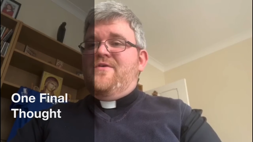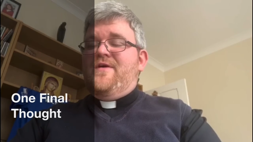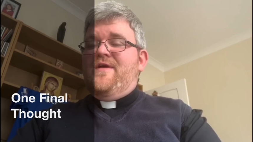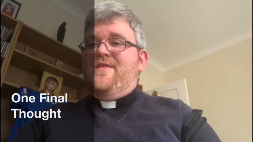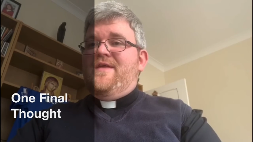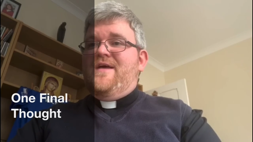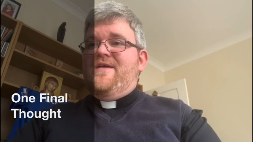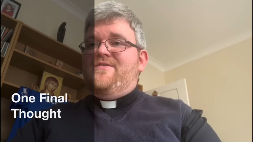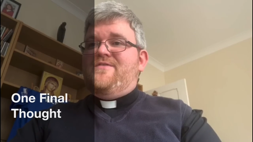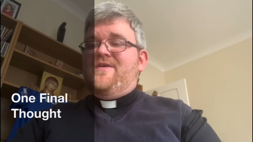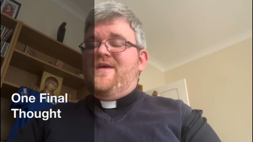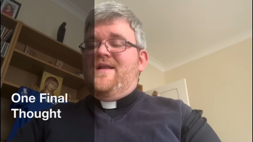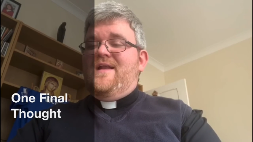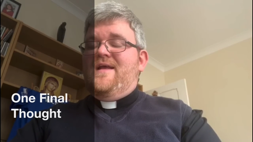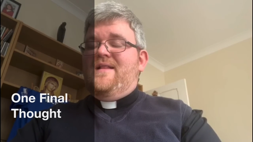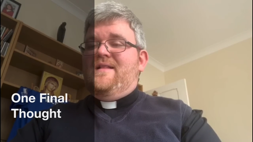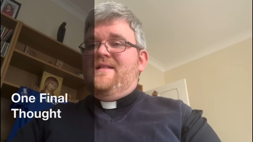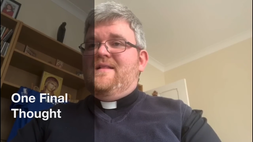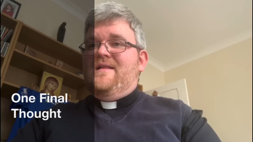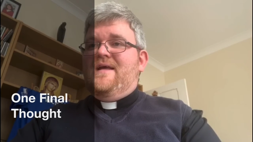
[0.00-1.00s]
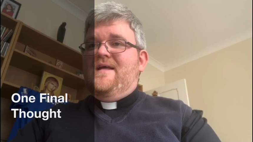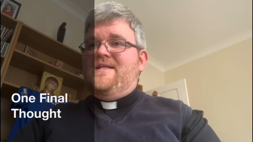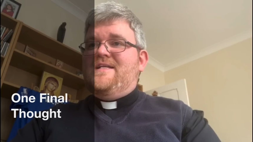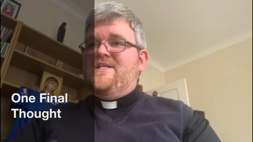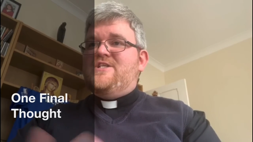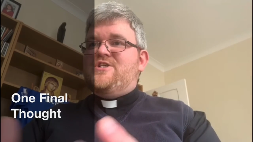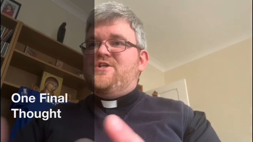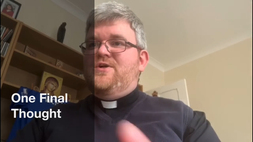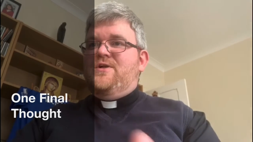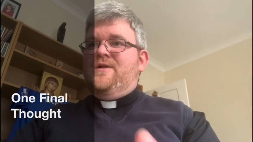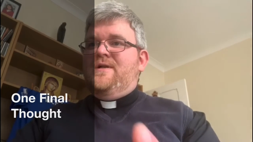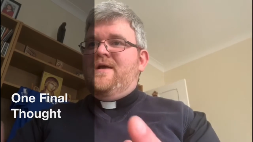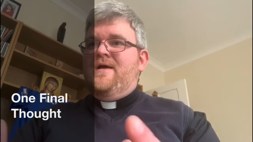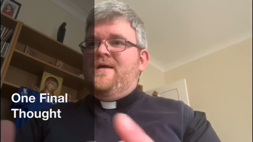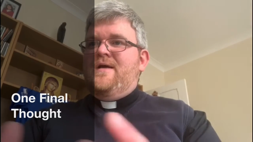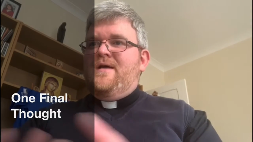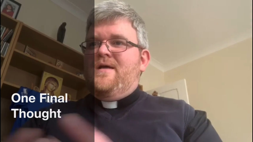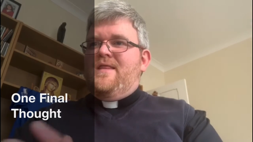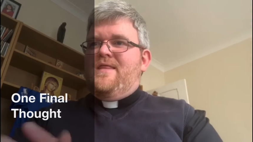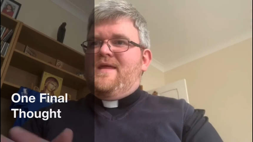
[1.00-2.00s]
there's a little additional
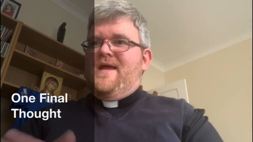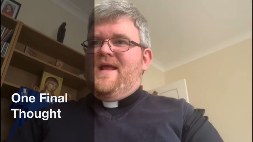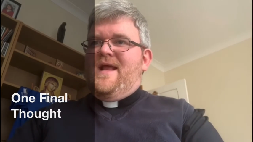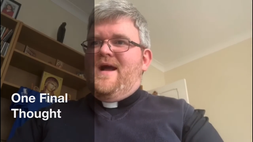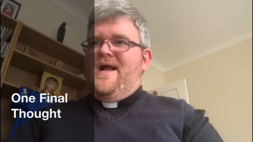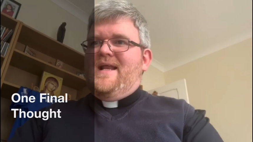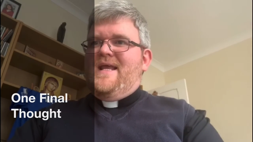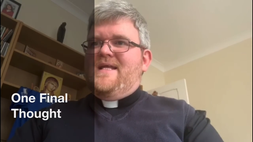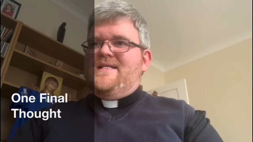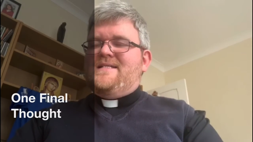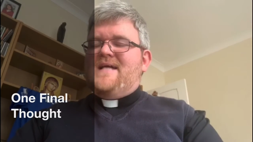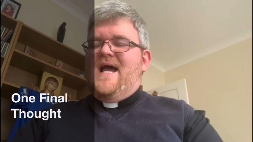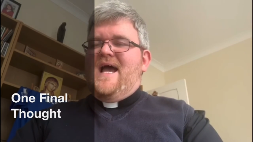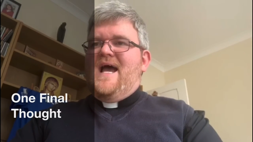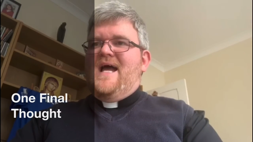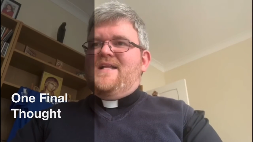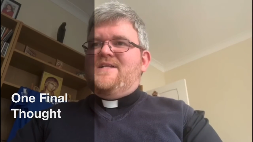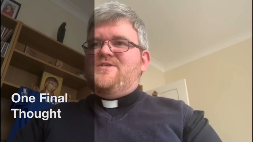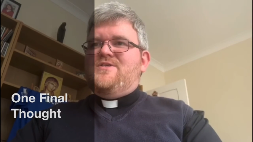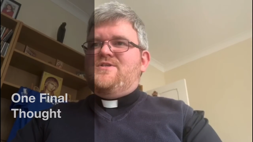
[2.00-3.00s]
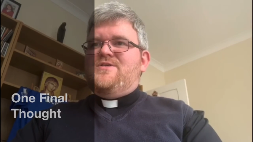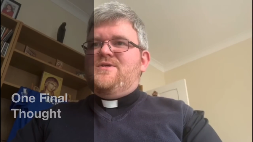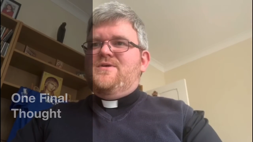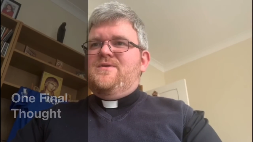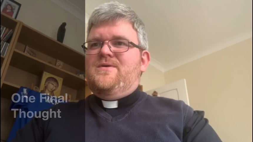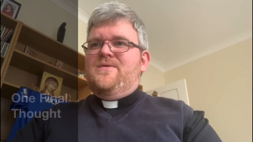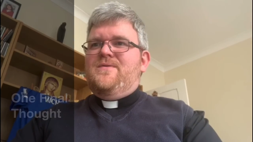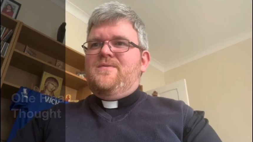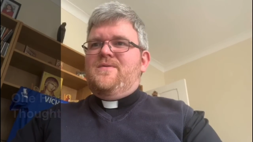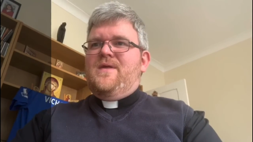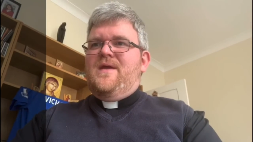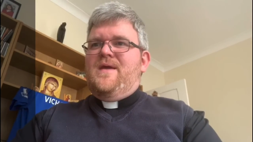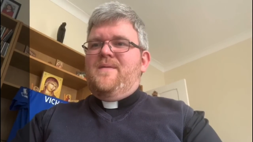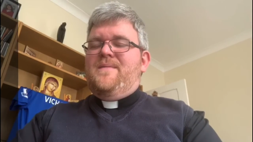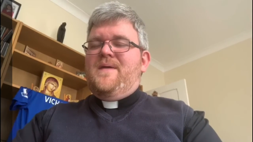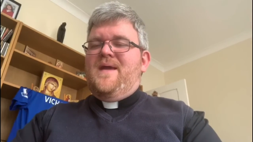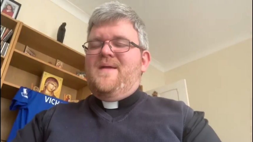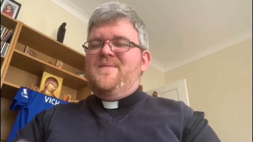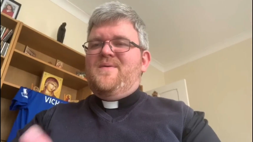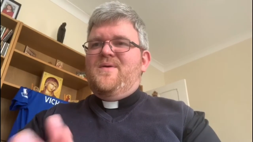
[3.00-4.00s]
thing I need to add to the
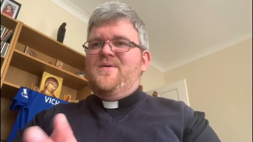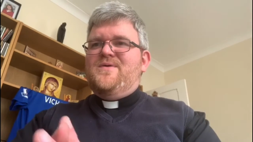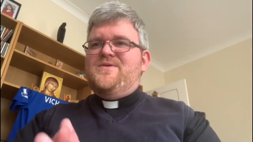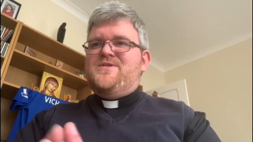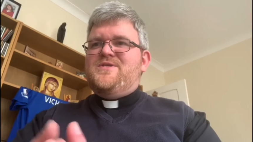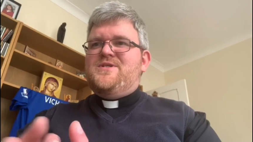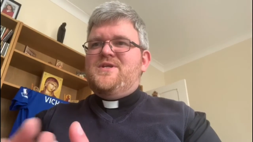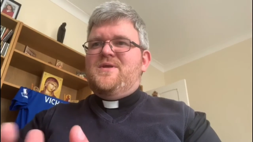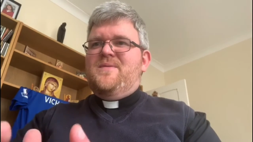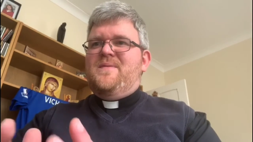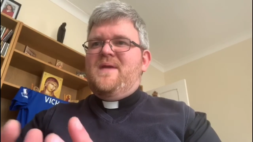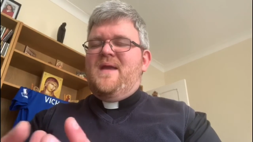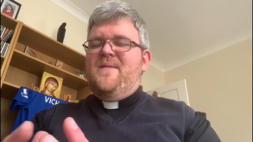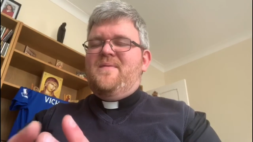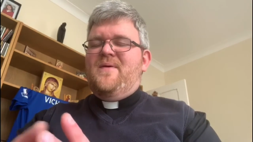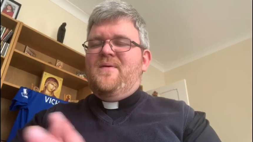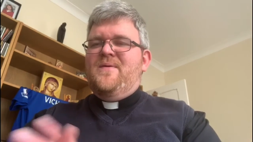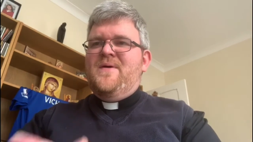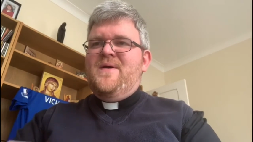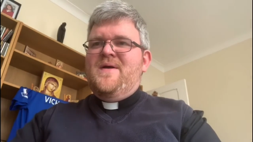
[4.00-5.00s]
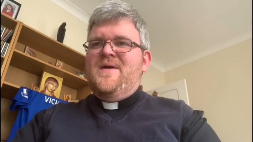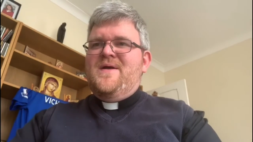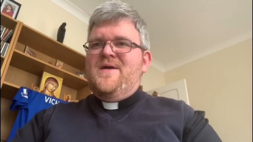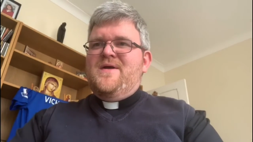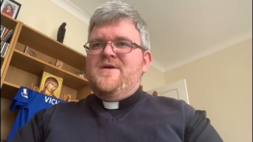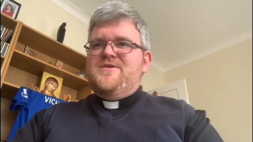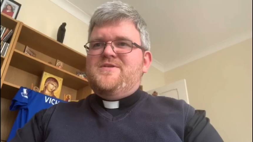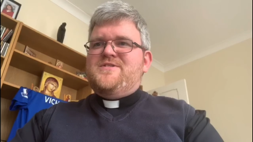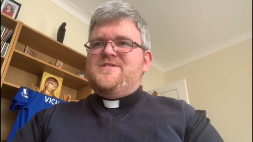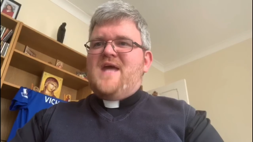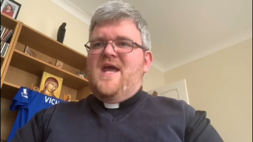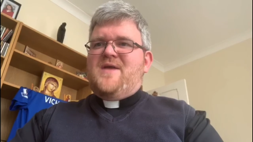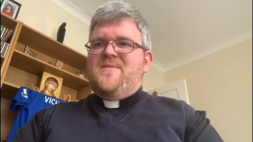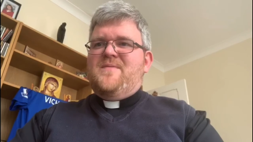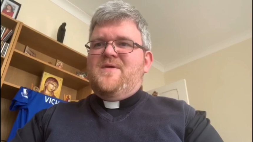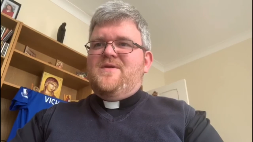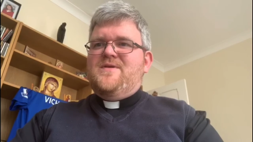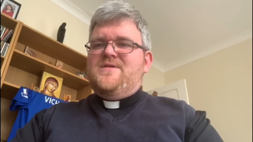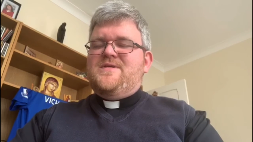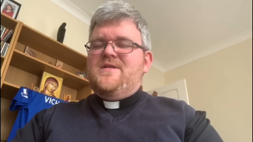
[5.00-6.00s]
Peoples to the People
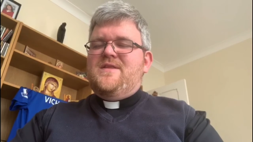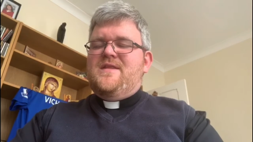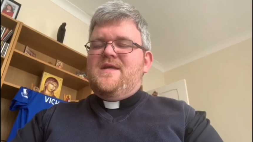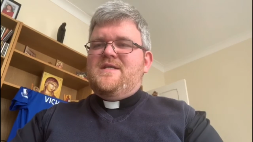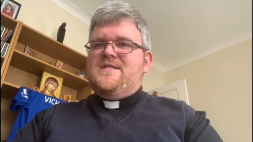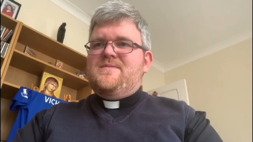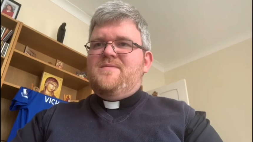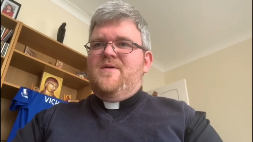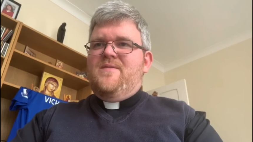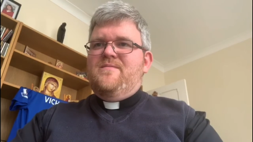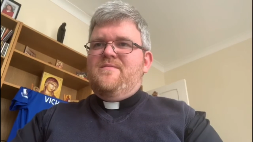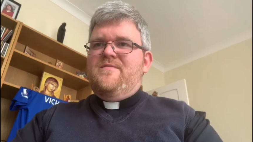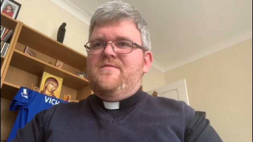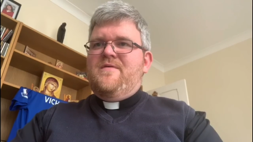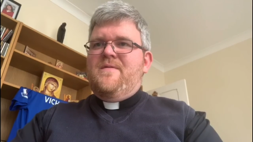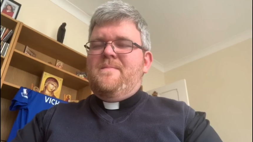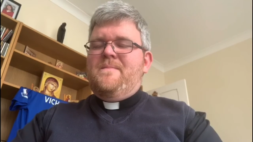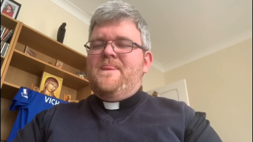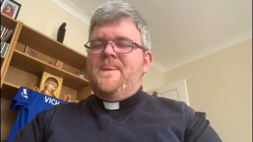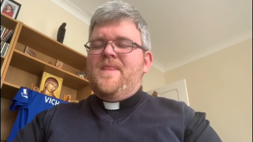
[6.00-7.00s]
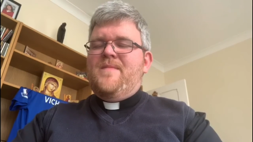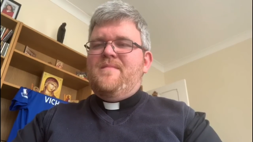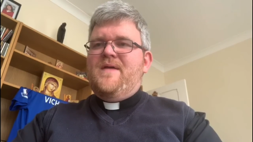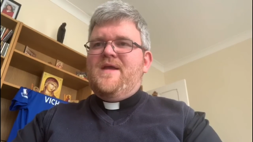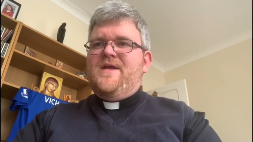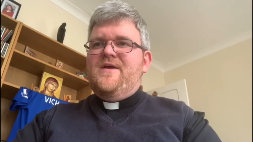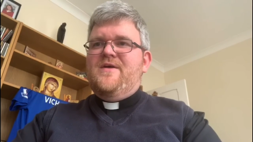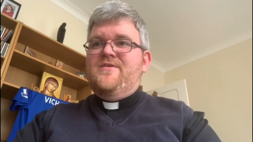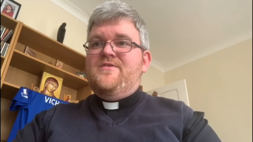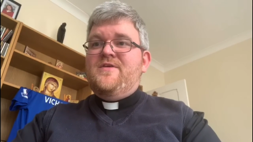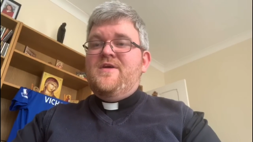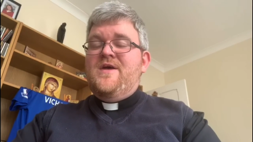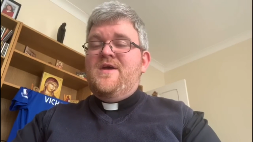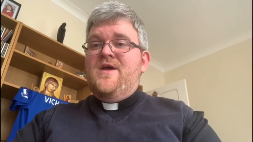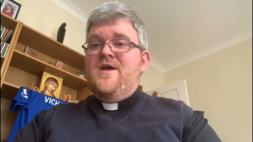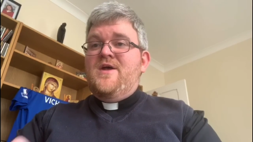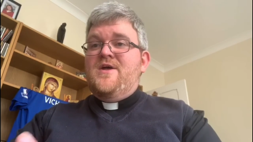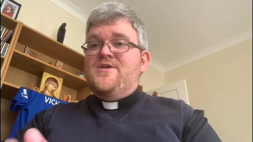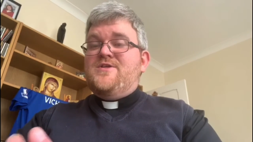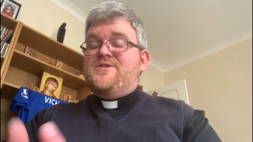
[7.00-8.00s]
segment this month, because
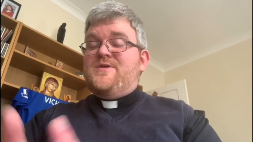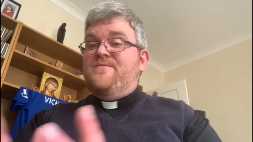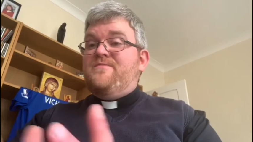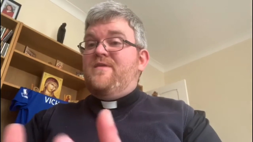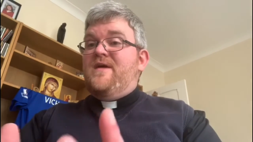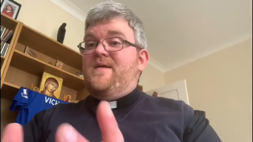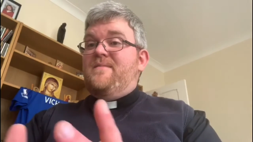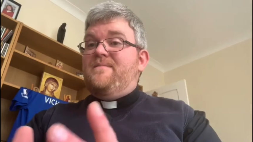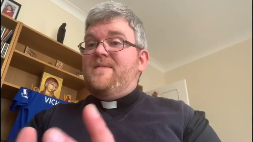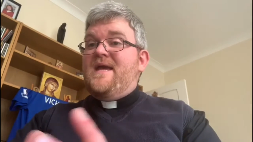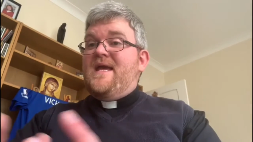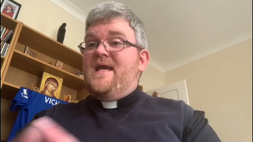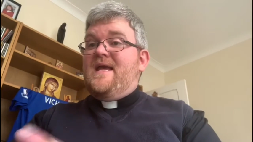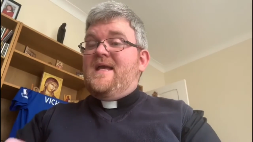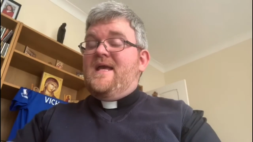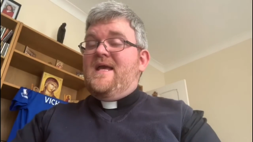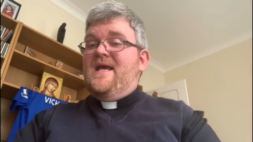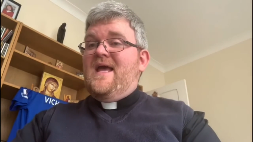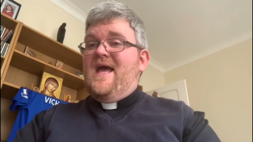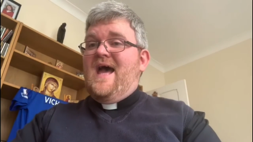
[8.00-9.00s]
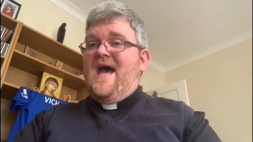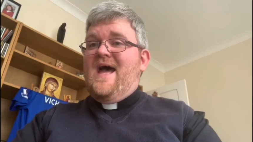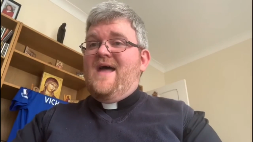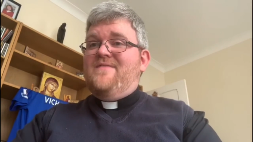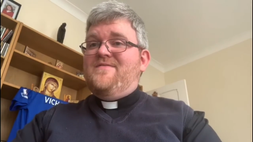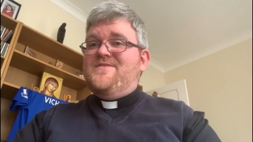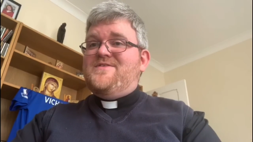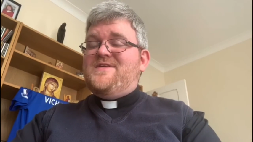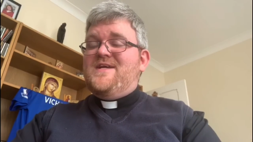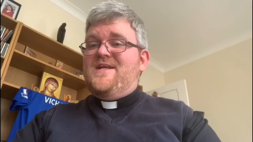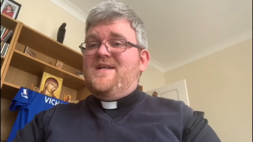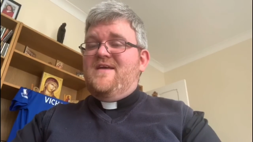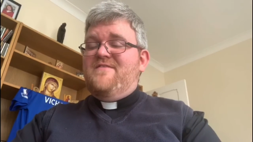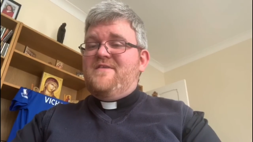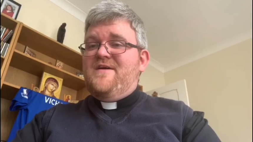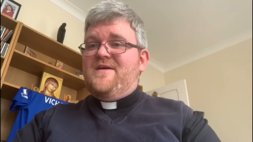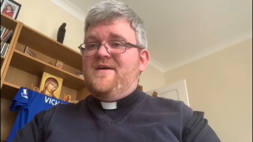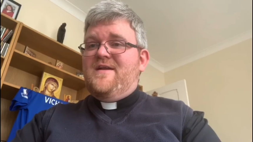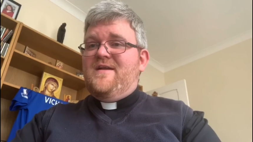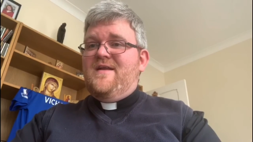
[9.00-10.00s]
something big and
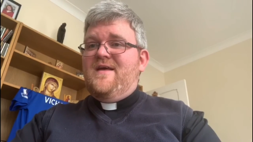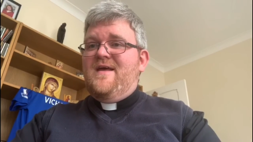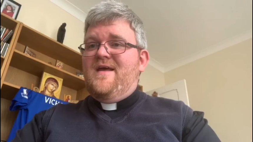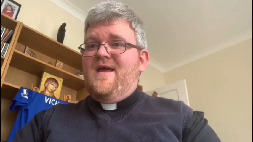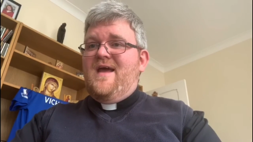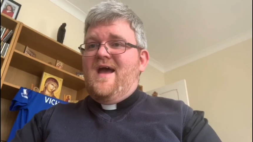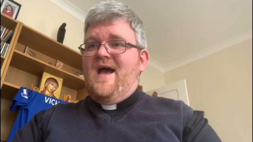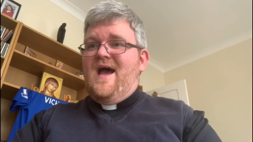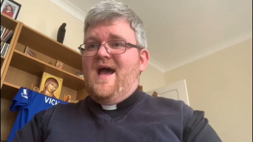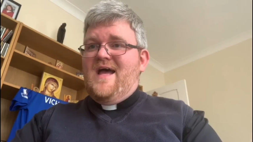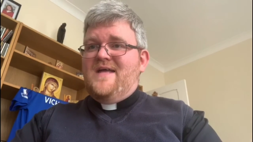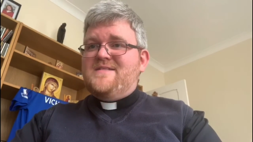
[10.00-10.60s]
significant has